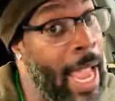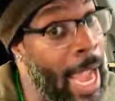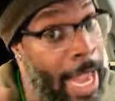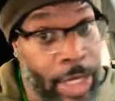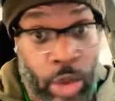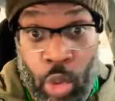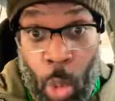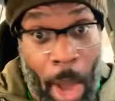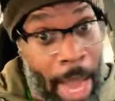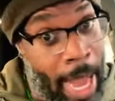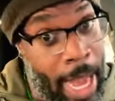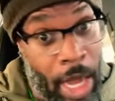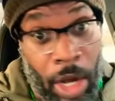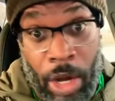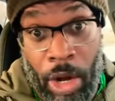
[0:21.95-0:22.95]
And it's
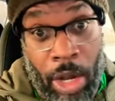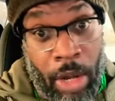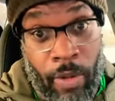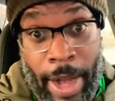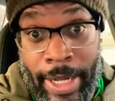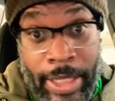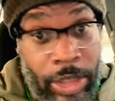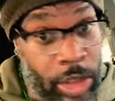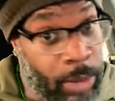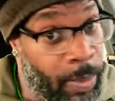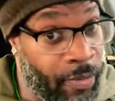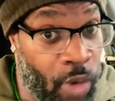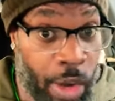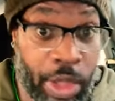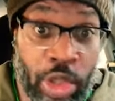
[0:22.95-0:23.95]
way early, right? This is
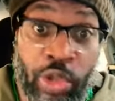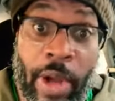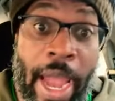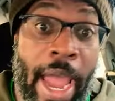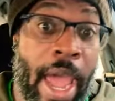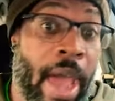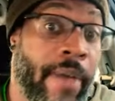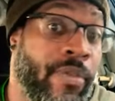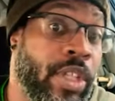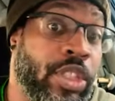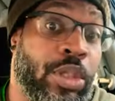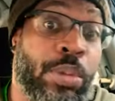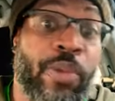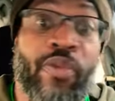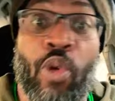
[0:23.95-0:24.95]
before the draft.
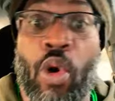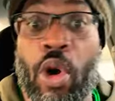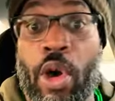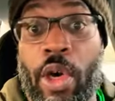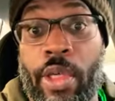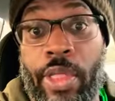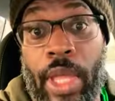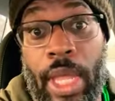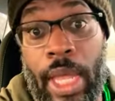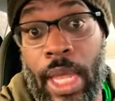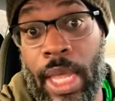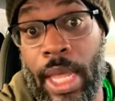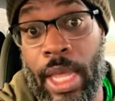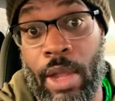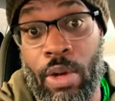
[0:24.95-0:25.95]
This is before
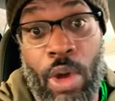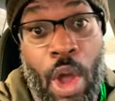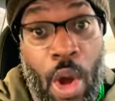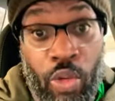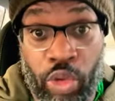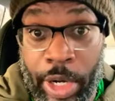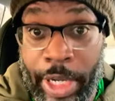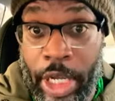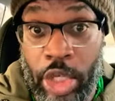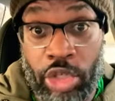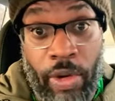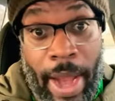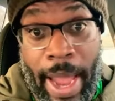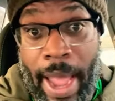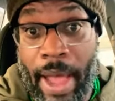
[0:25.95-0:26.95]
the rookie
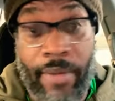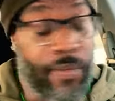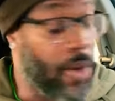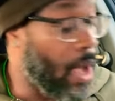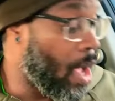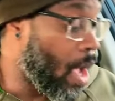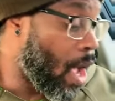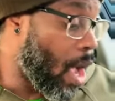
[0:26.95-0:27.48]
draft.